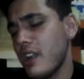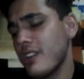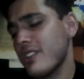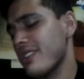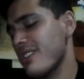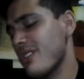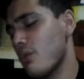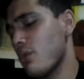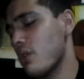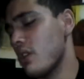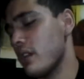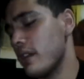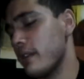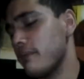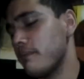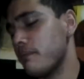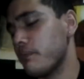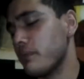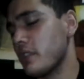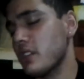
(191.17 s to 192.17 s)
I don't know
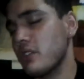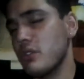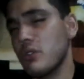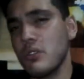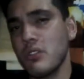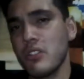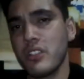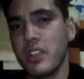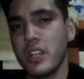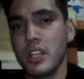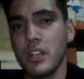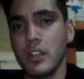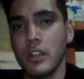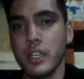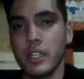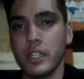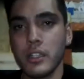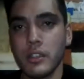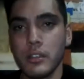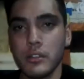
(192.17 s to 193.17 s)
why. I thought it was kind of
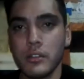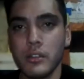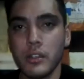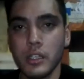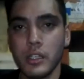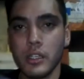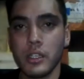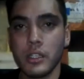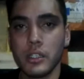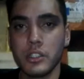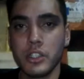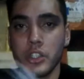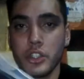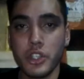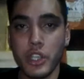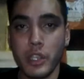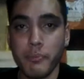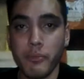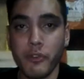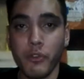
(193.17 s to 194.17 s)
like the
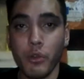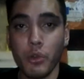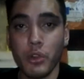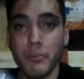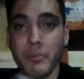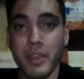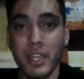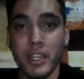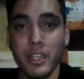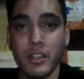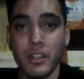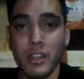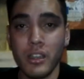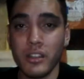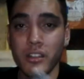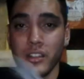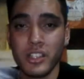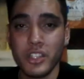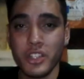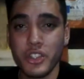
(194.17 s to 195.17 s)
dessert before the main,
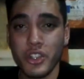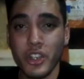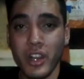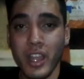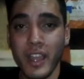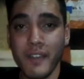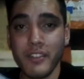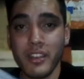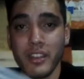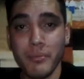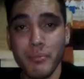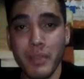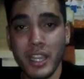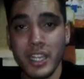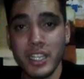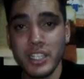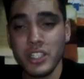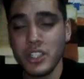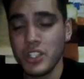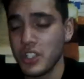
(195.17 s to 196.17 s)
the dessert after the
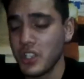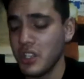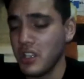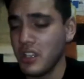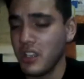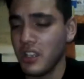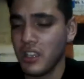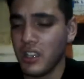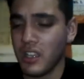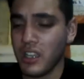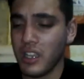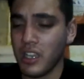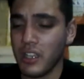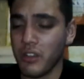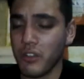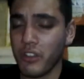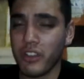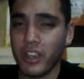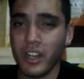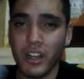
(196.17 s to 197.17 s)
mains.
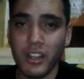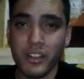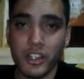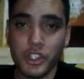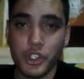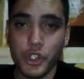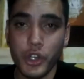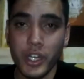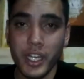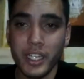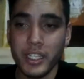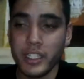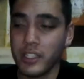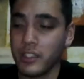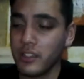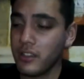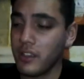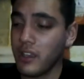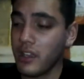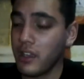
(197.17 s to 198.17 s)
It was kind of like the
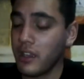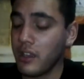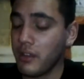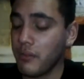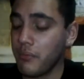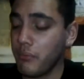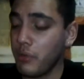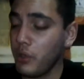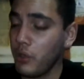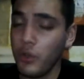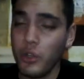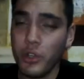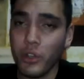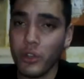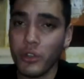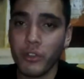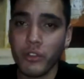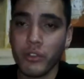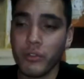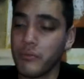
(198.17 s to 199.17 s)
treat, but who
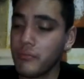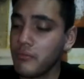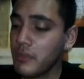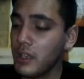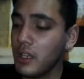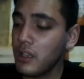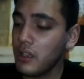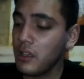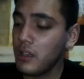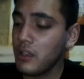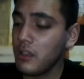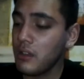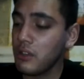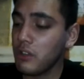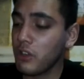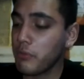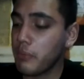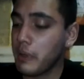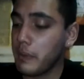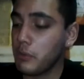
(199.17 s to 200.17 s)
knows?
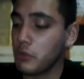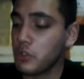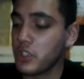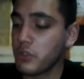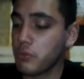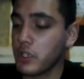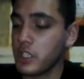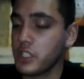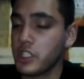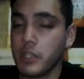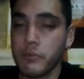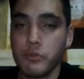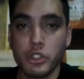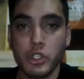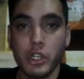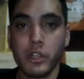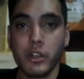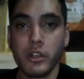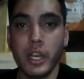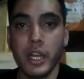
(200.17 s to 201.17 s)
A lot of people just want to jump
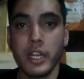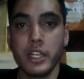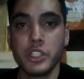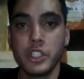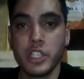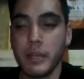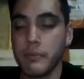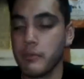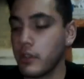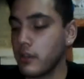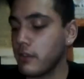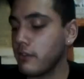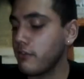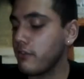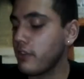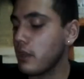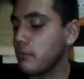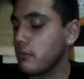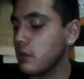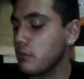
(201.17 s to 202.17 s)
straight on Ada's chapter.
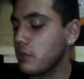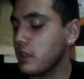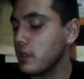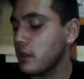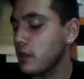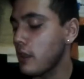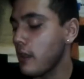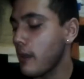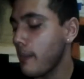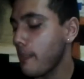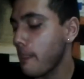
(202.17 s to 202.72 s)
Fine by me.